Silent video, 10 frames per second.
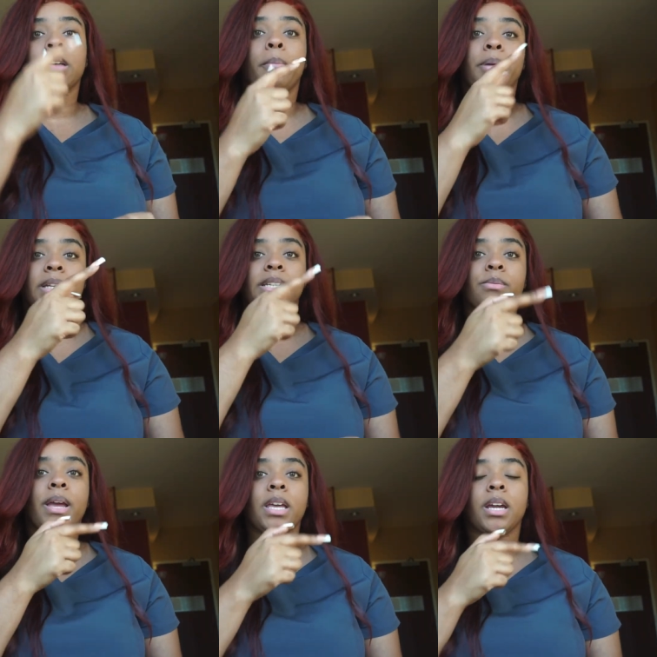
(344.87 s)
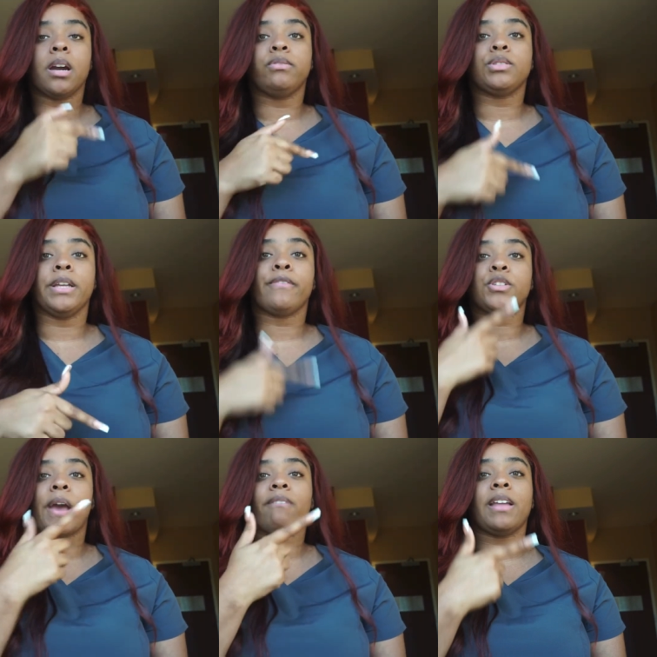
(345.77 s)
I'm going to put a list right here of different
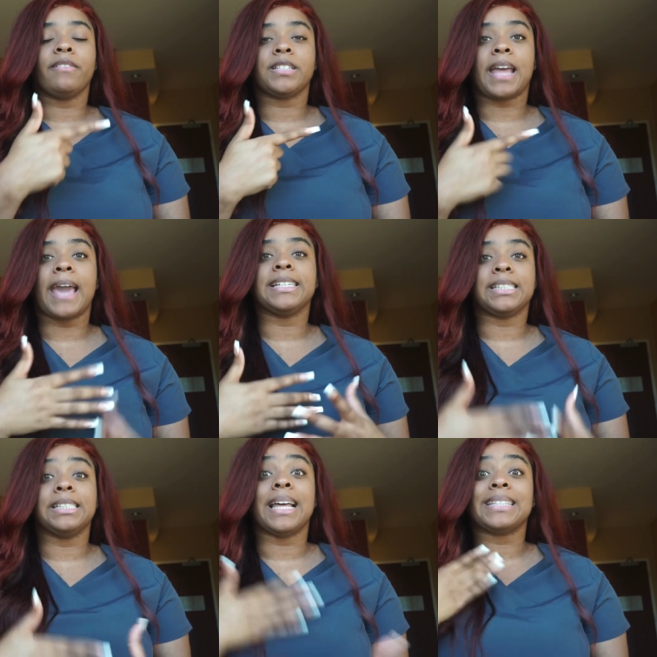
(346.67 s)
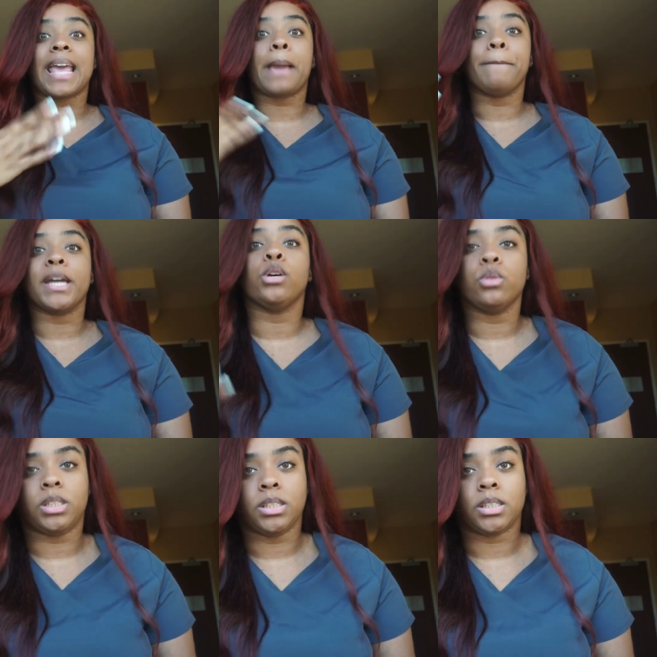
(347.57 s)
travel agencies that take medical
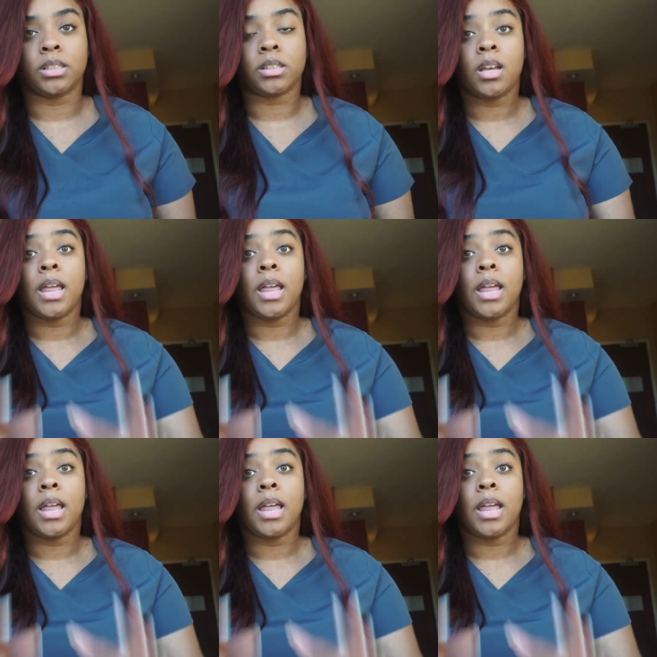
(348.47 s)
assistance.